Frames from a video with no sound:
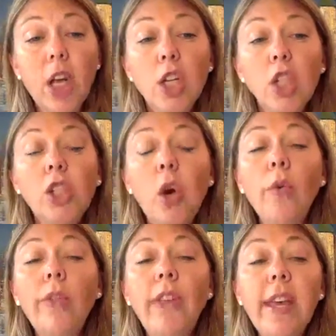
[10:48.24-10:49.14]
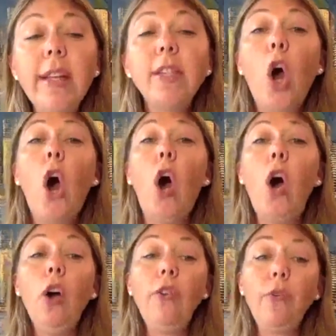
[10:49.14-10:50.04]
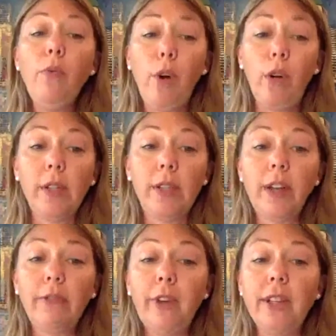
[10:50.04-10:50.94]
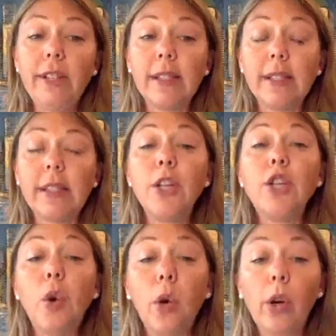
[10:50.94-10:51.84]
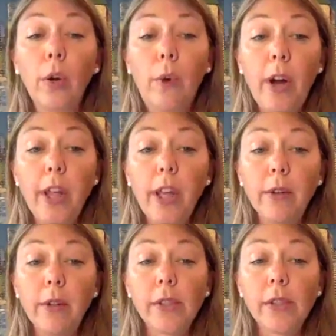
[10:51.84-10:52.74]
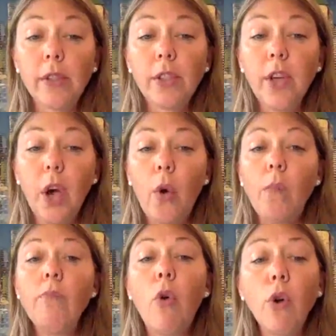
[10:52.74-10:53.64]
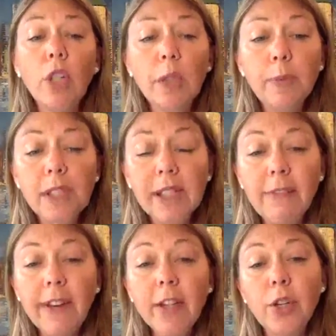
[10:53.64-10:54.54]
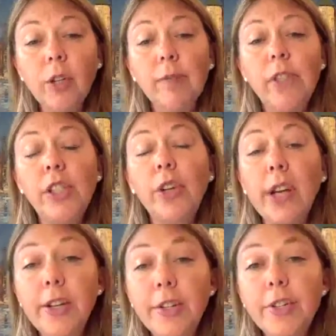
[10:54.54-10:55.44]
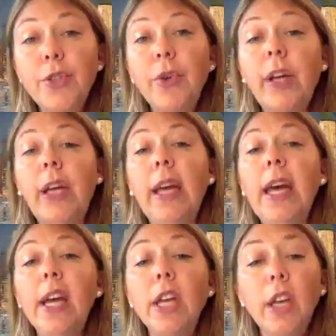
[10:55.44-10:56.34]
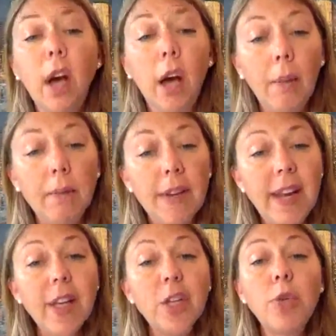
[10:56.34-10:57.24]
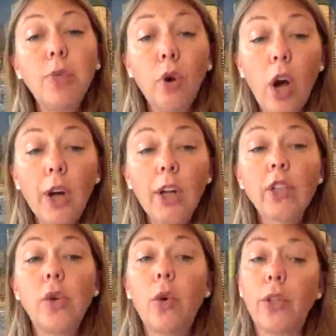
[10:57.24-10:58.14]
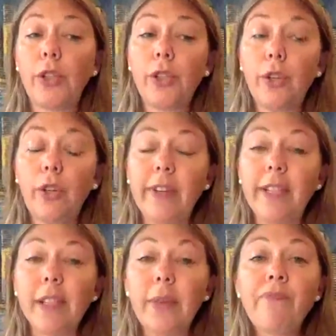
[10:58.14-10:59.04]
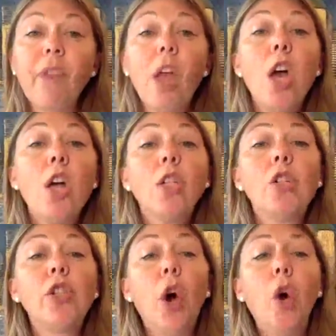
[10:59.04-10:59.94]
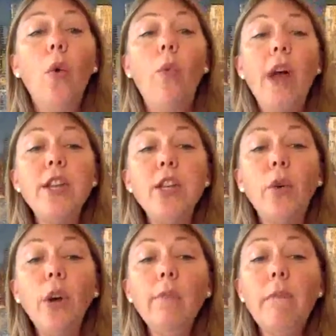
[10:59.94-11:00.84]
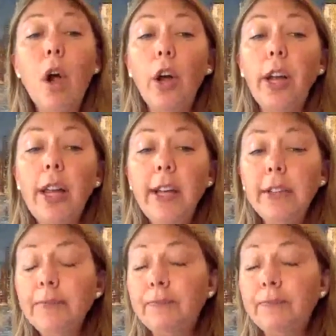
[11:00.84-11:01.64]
so these are the words and phrases that you're going to want to use. So more specific terms to your industry, niche, product, or service. So when you're marketing